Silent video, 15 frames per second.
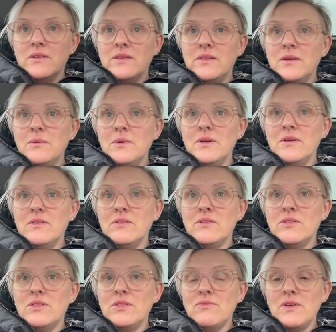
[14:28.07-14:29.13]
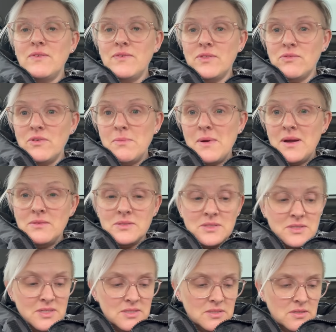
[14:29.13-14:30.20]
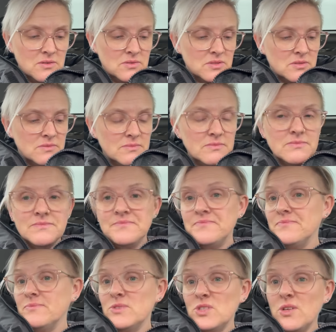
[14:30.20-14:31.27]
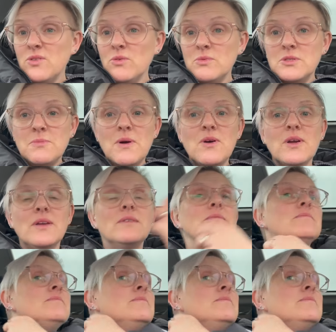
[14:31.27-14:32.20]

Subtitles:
They were 3 for £3 in Tesco's, which I thought was a bargain,